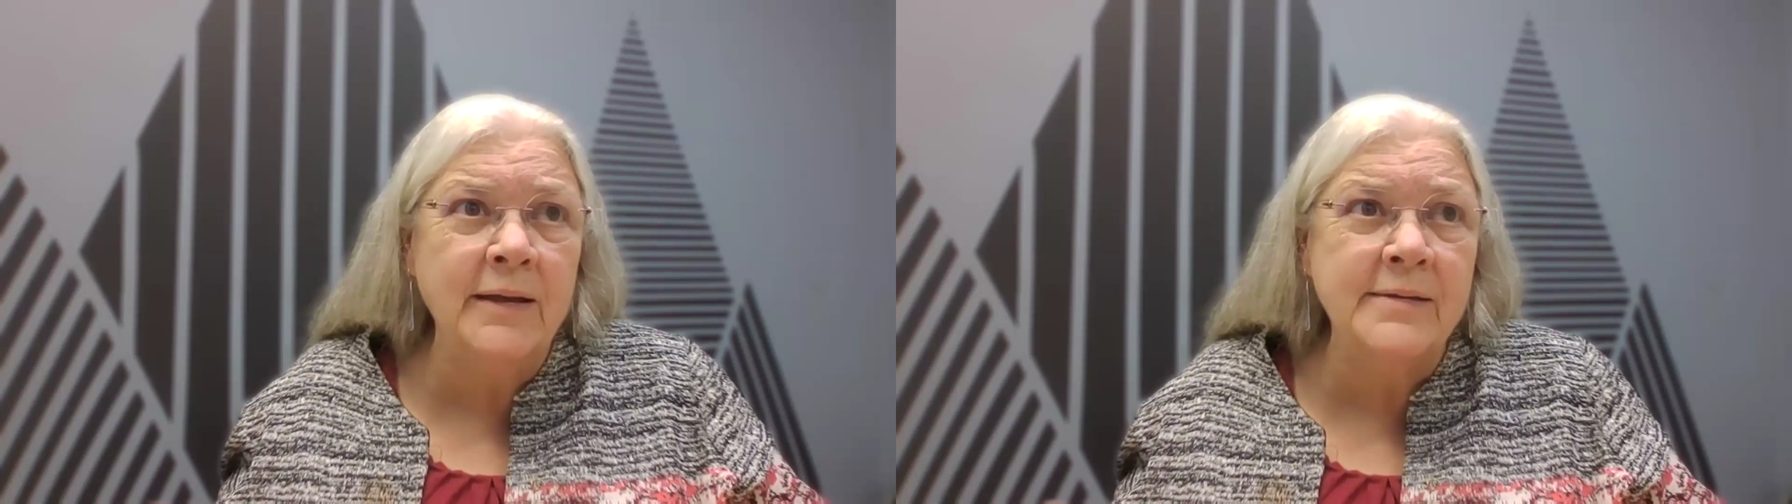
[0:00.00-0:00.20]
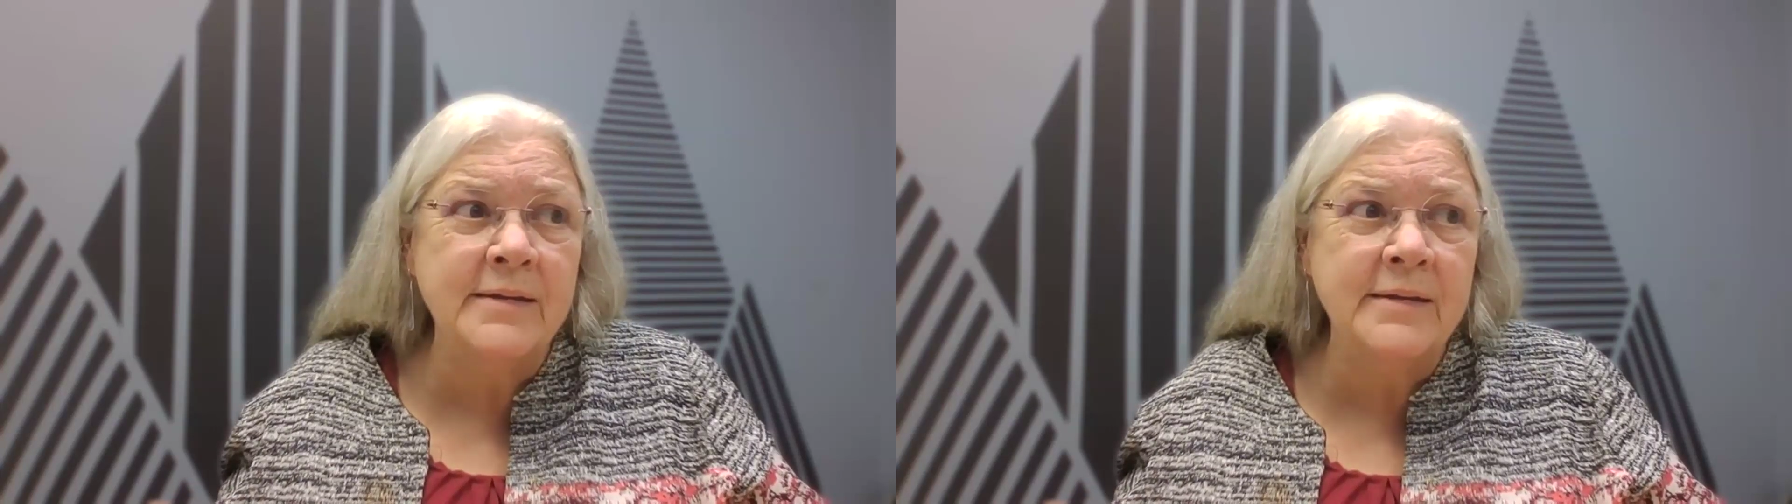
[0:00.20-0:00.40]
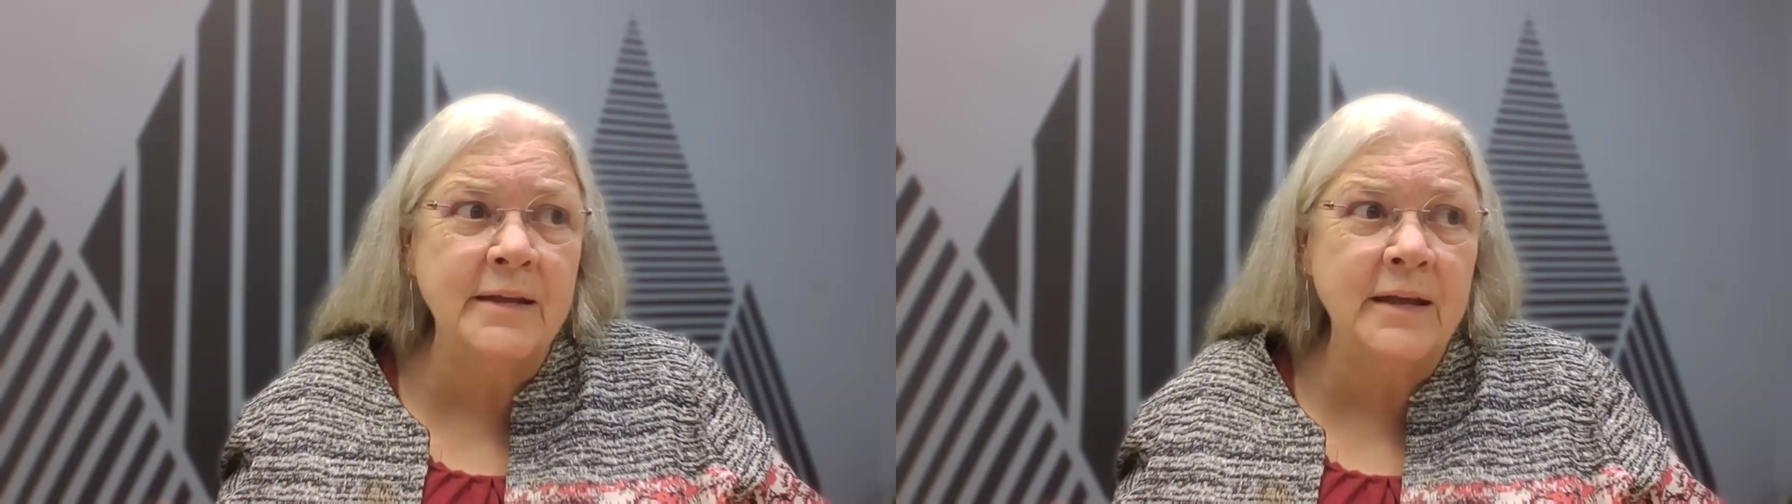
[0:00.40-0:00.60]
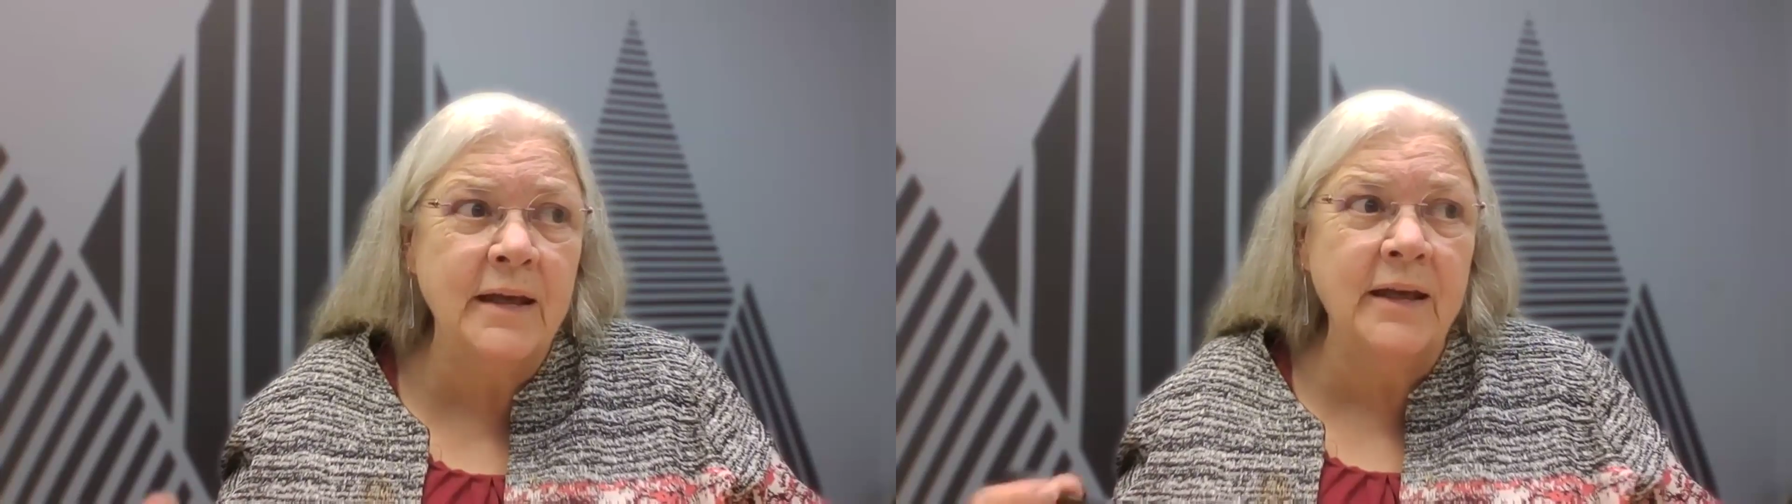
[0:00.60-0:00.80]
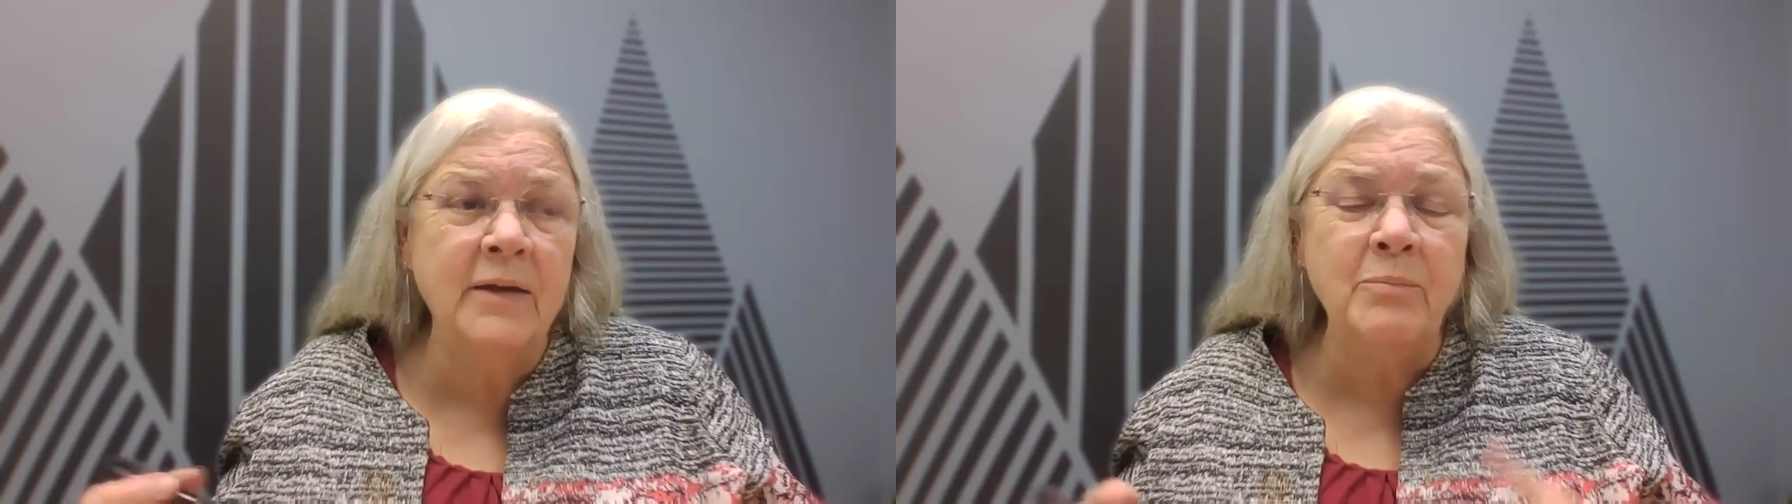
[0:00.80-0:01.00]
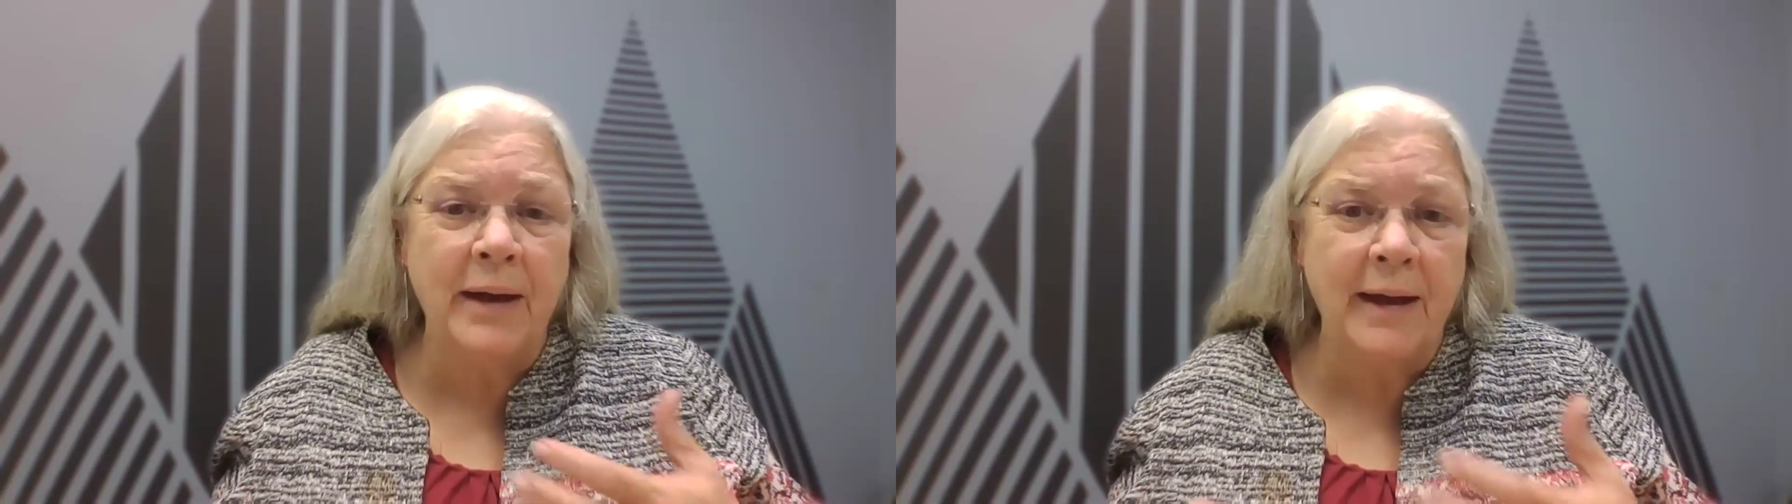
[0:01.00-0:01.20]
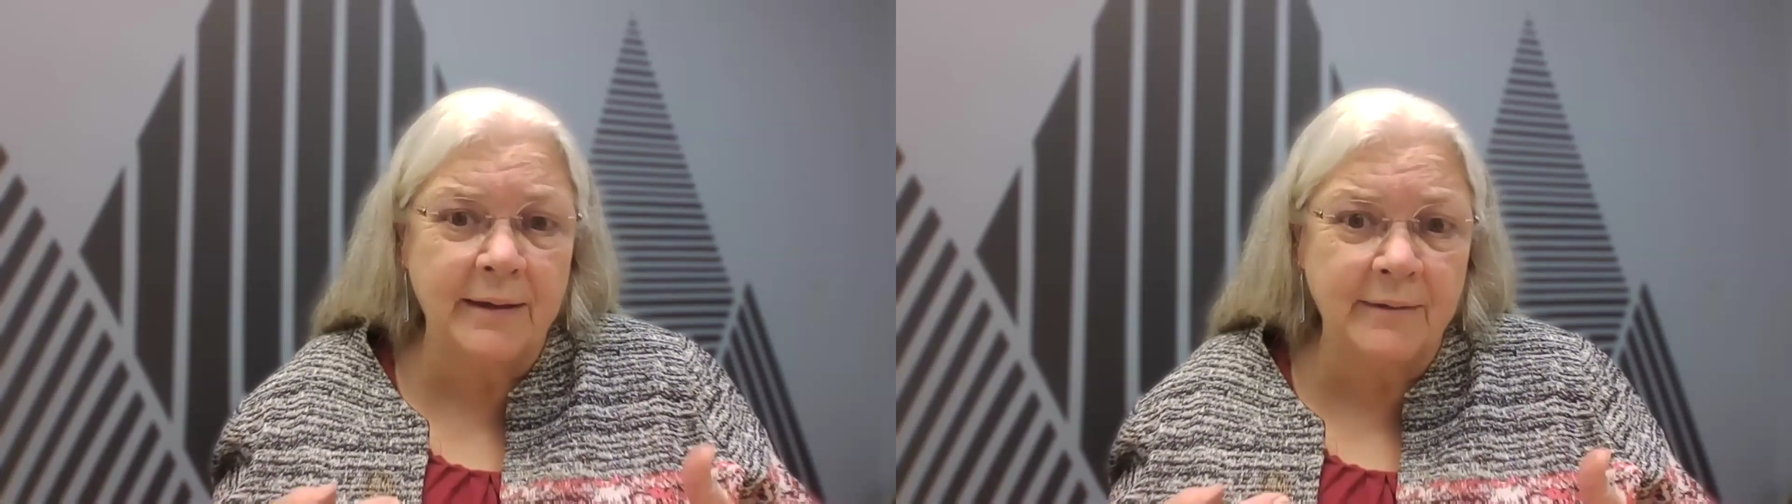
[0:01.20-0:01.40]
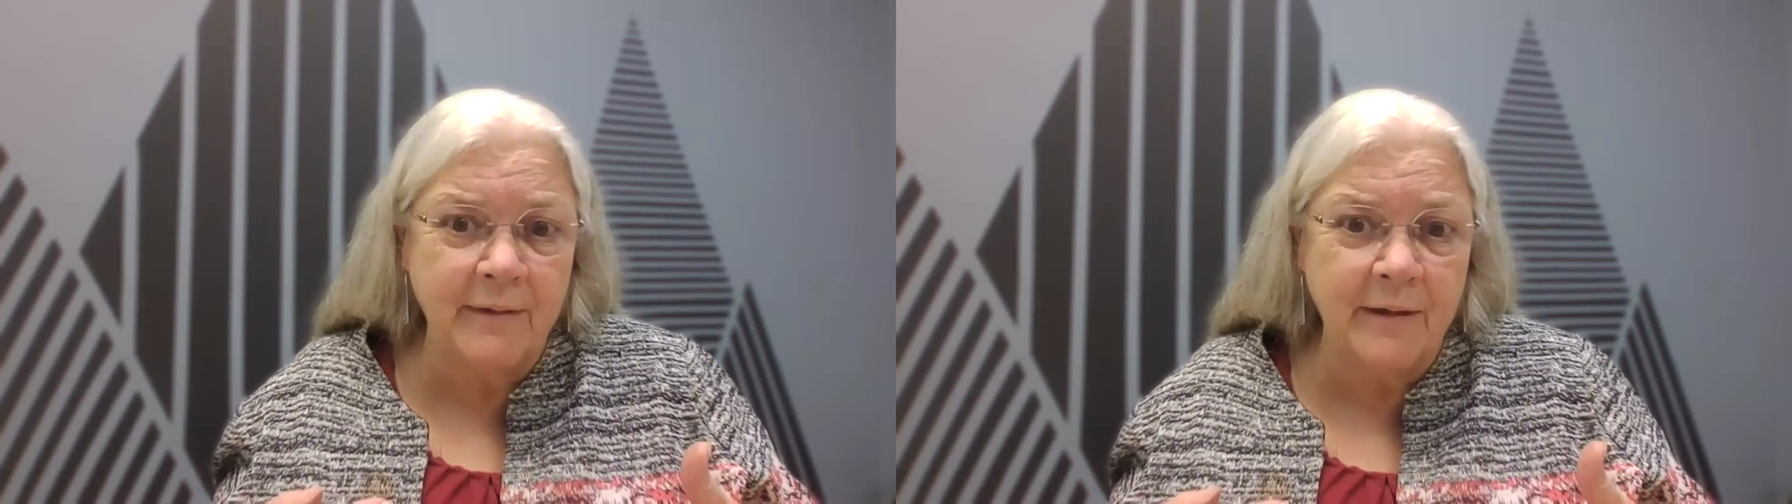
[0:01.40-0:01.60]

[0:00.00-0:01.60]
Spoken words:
is the impact